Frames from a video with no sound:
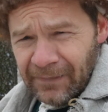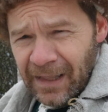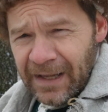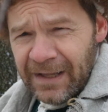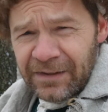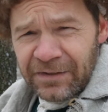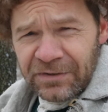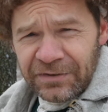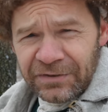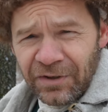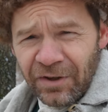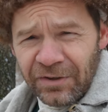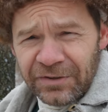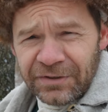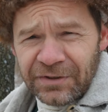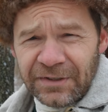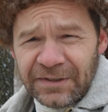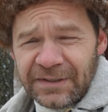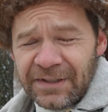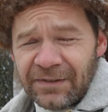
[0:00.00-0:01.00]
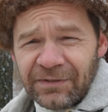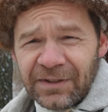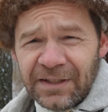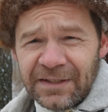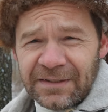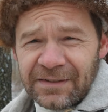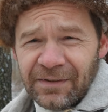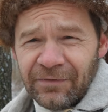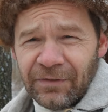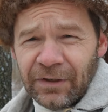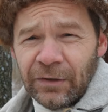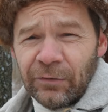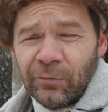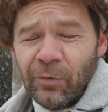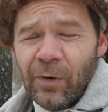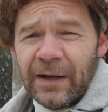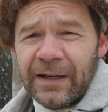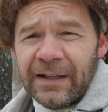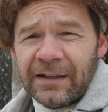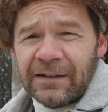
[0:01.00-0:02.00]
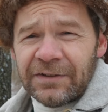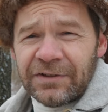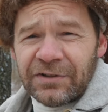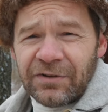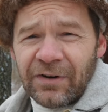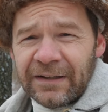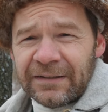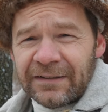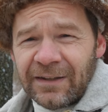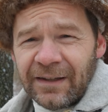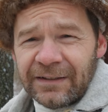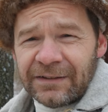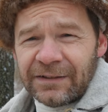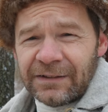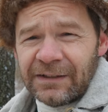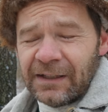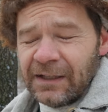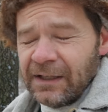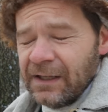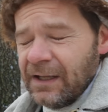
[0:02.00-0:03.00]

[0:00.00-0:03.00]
I think there's also a 1771 English translation.